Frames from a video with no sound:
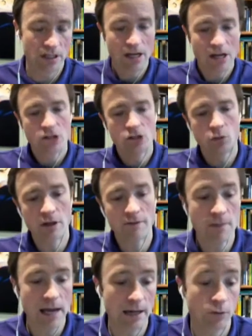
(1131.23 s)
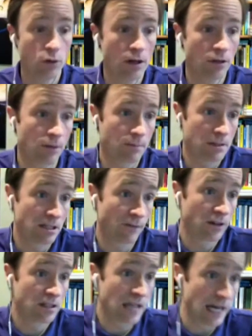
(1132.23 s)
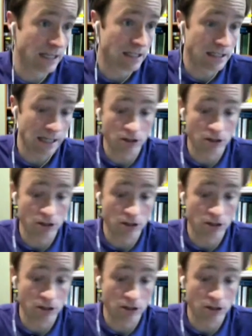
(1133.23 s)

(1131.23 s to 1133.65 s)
So we've made, with the Pacific Science Center,